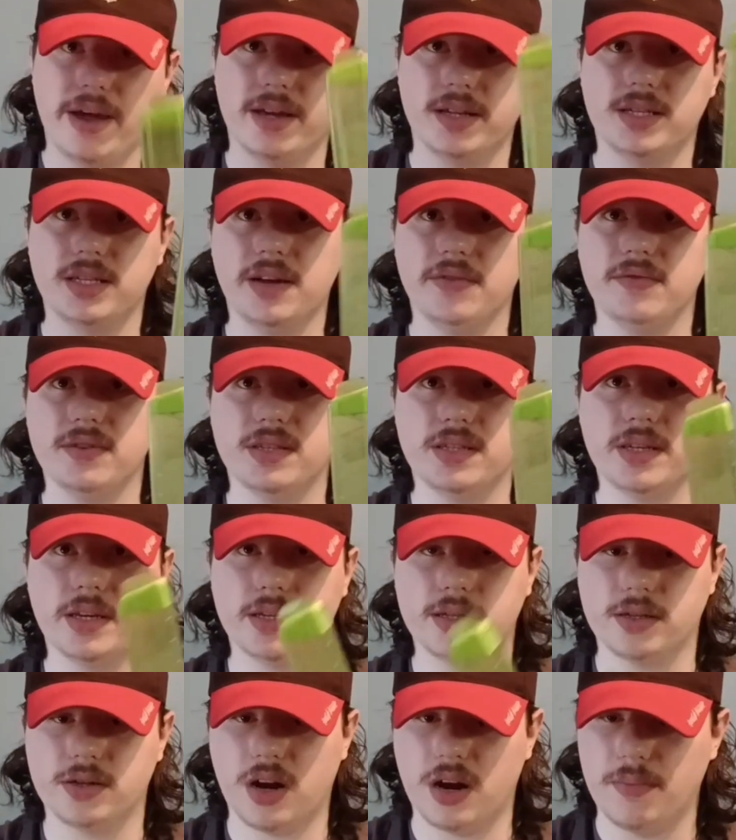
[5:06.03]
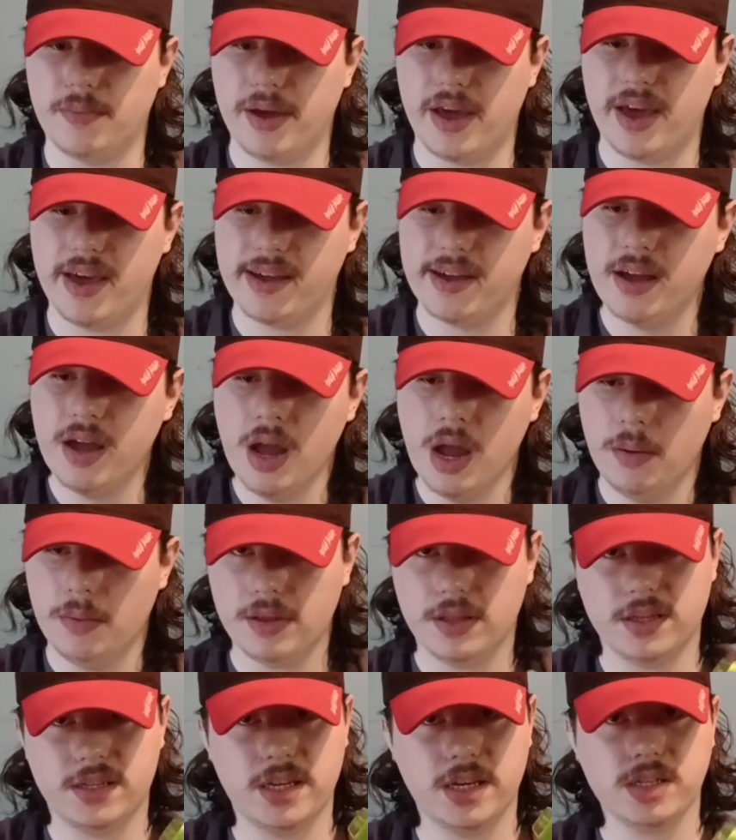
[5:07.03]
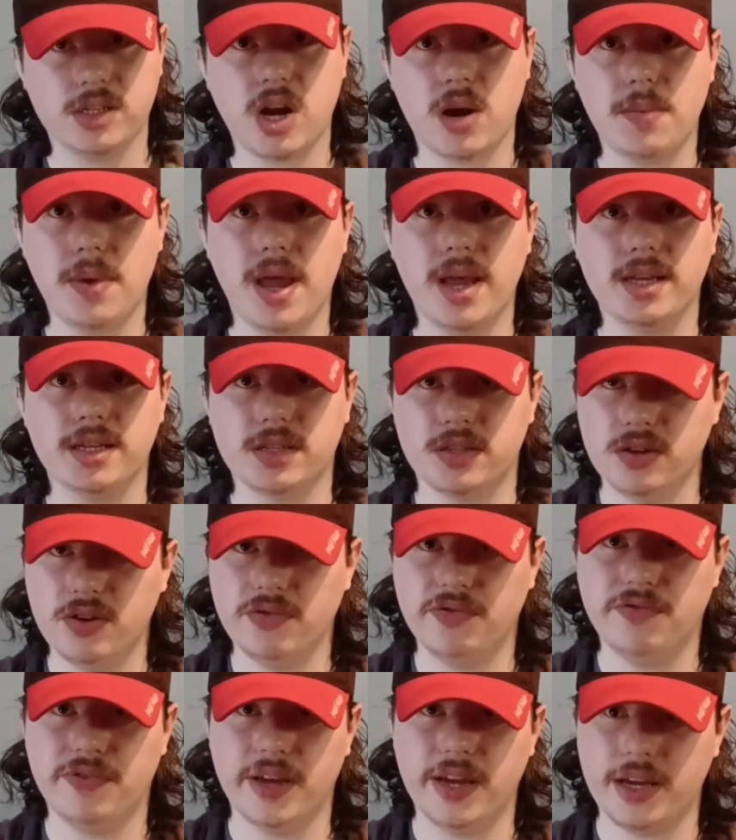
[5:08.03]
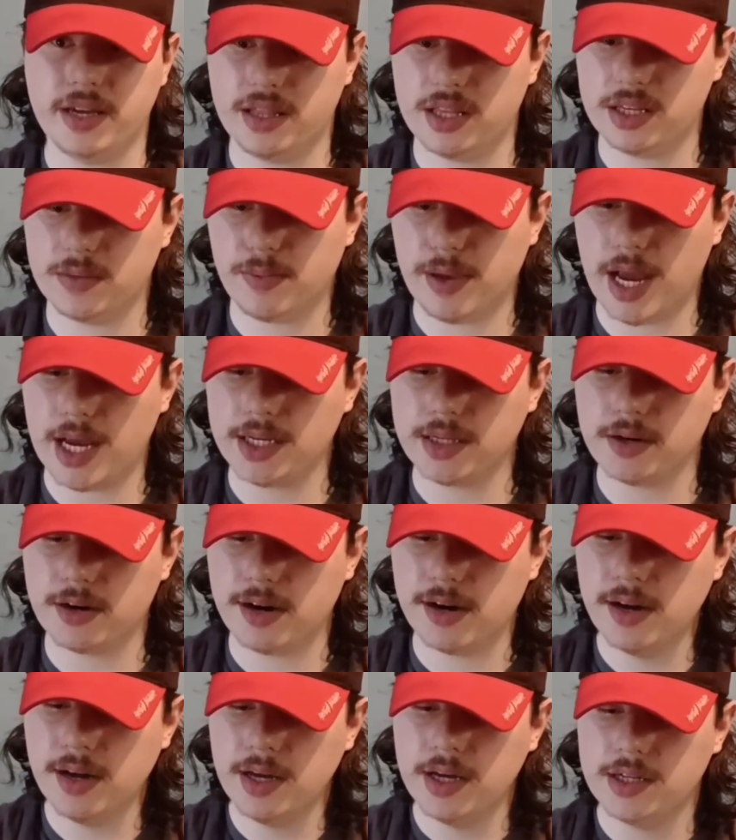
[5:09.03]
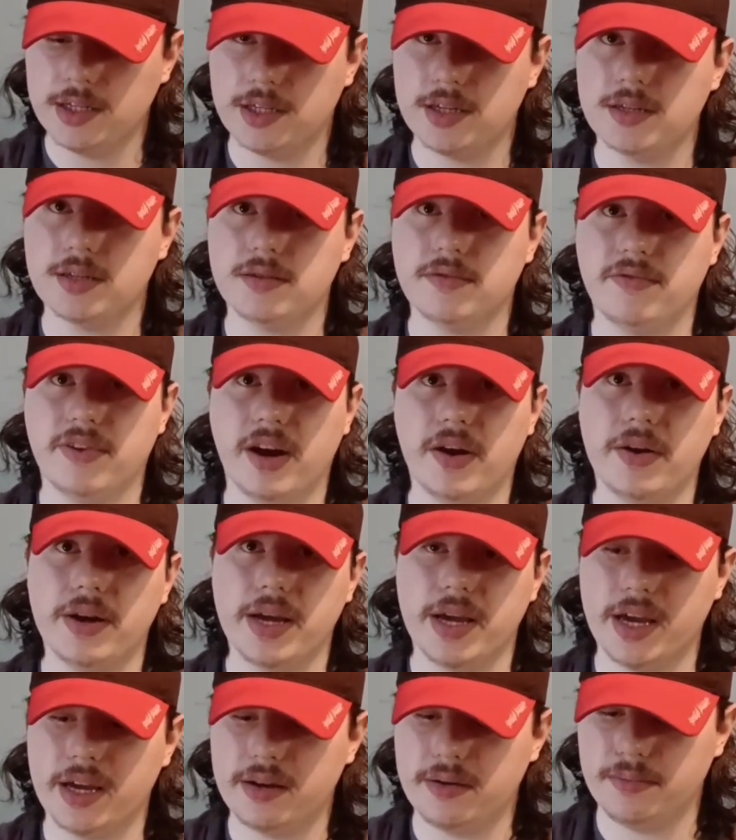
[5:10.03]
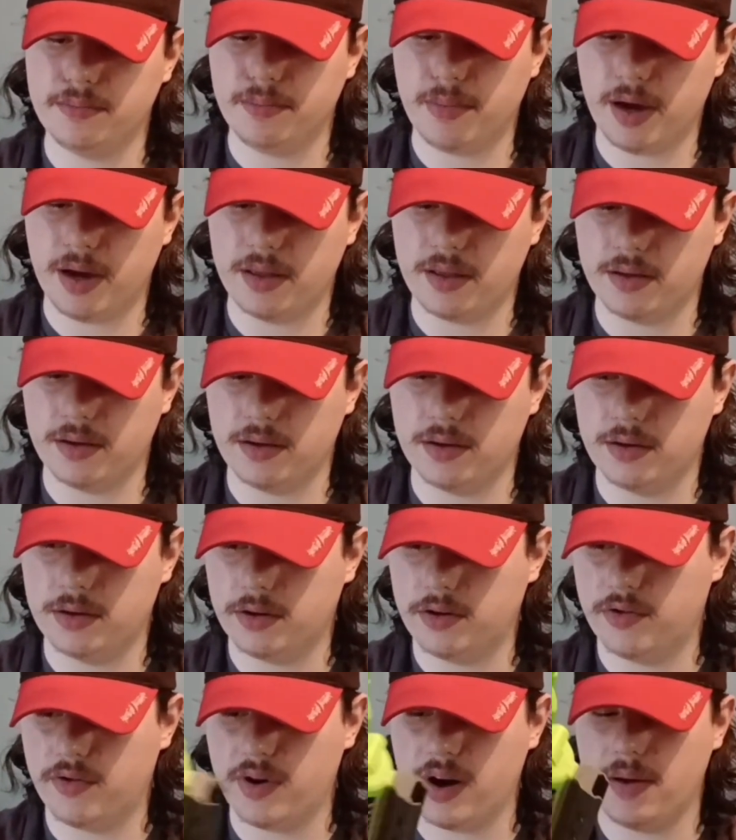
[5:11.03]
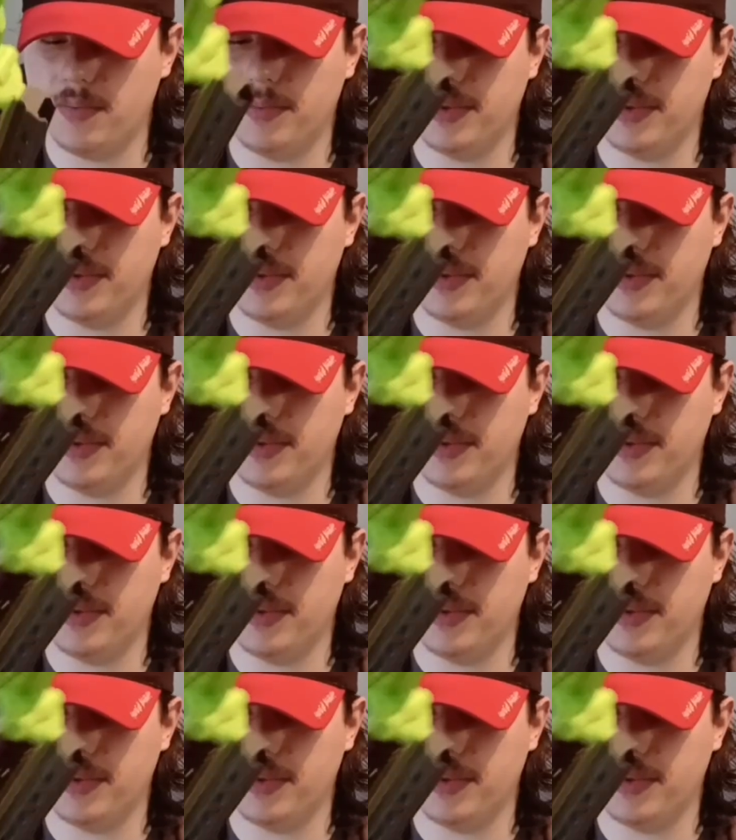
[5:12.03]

instead of a 6 dart mag. But the 6 dart mags do fit in this blaster. It's just very hidden by the grip